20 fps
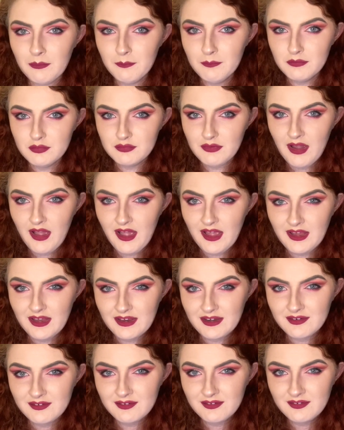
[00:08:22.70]

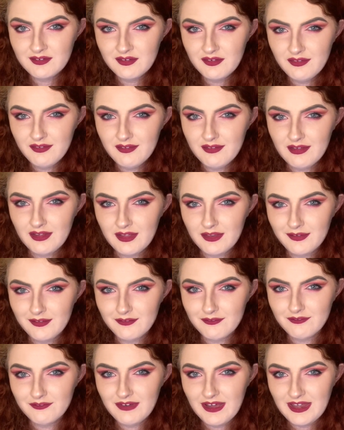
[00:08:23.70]
bride and a
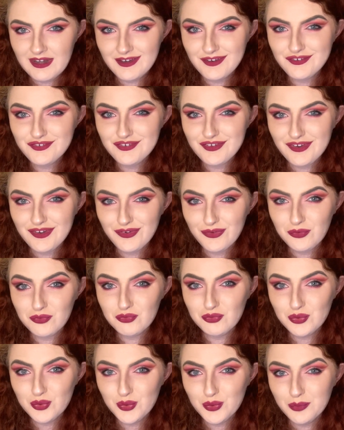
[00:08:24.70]
vanishing
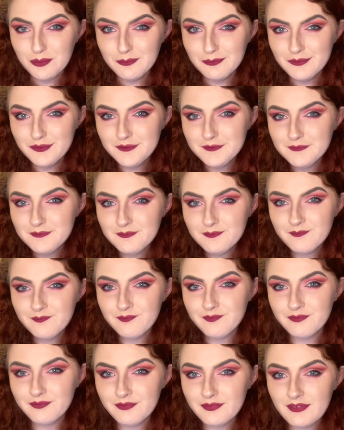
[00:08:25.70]
groom.
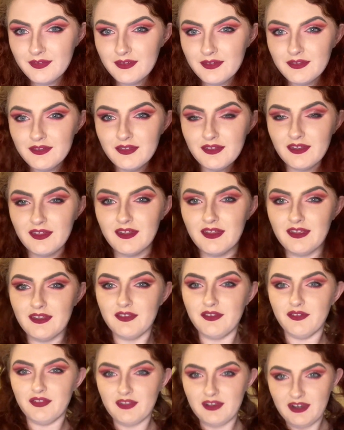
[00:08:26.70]
Did I
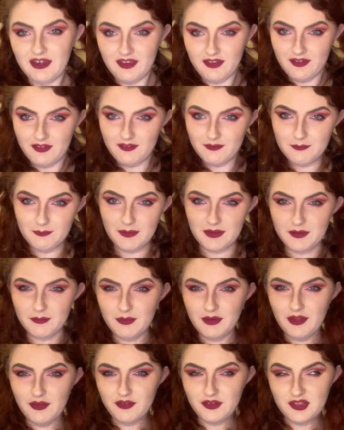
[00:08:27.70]
do the Madame
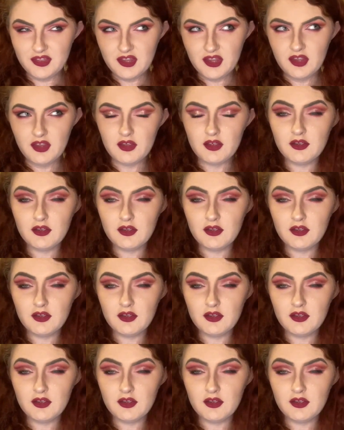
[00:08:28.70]
Leota thing?